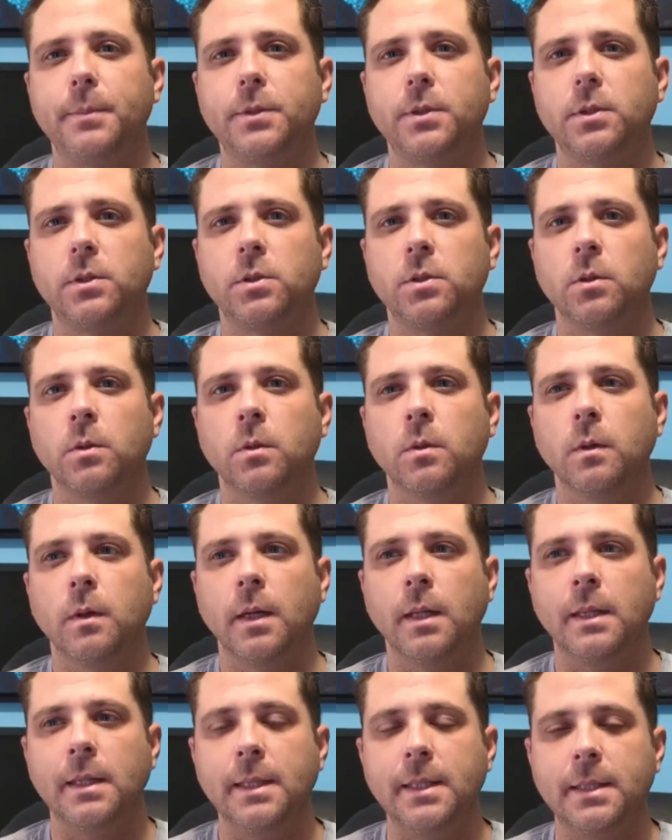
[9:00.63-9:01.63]
So
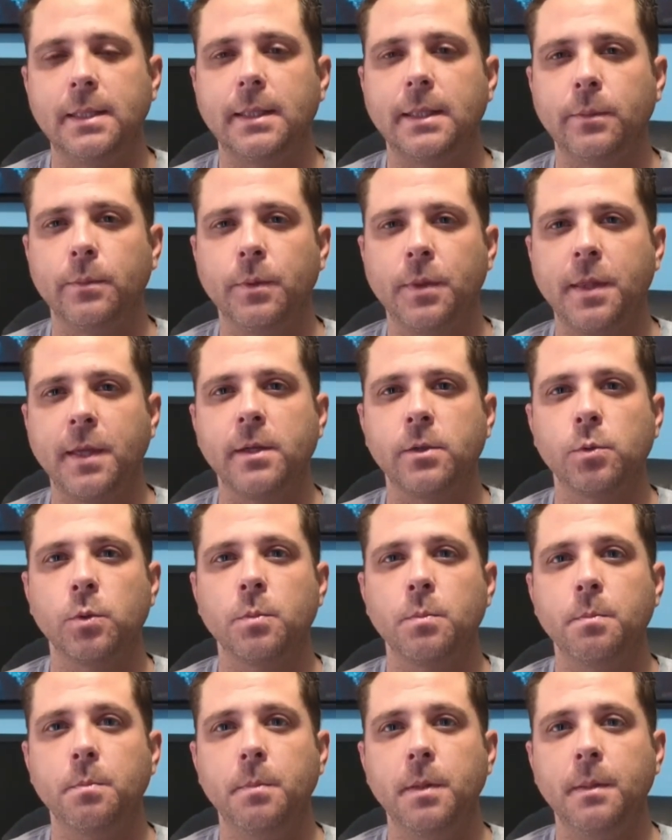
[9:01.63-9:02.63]
at least things
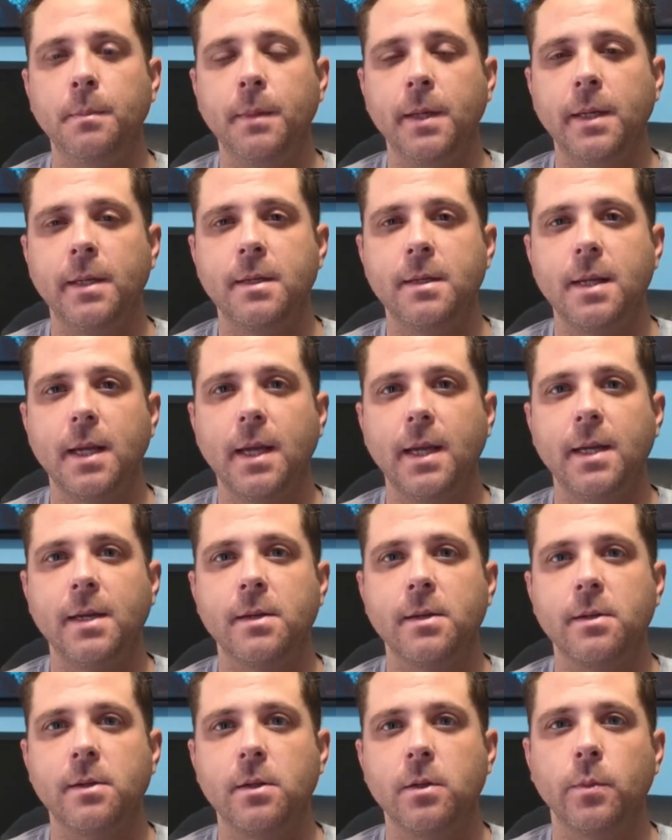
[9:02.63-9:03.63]
would be
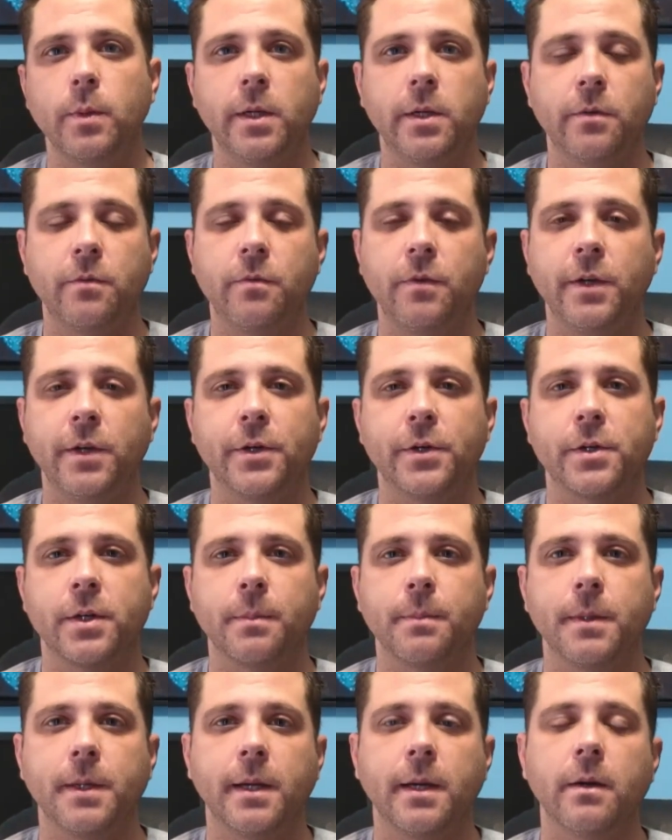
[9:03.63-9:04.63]
maintained until we could figure
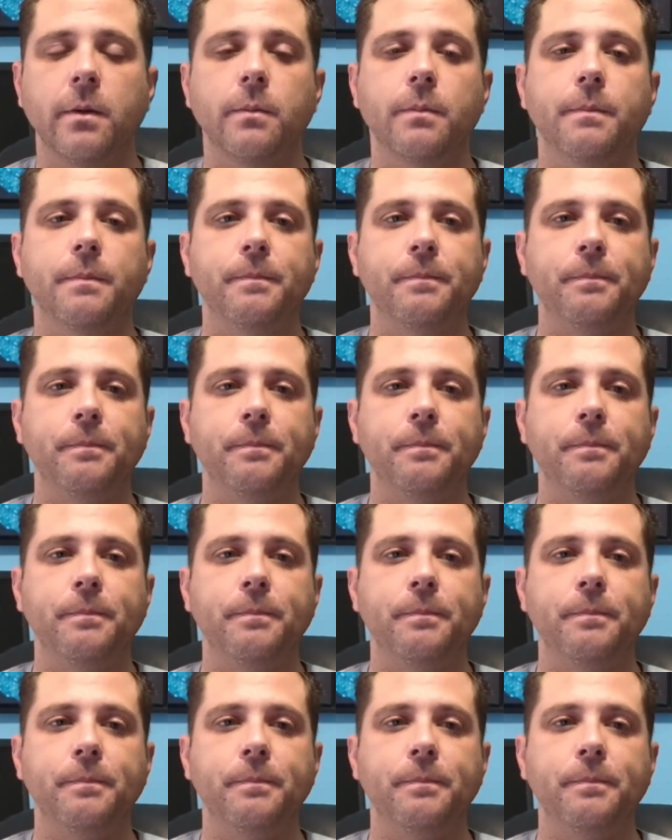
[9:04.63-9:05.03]
something out.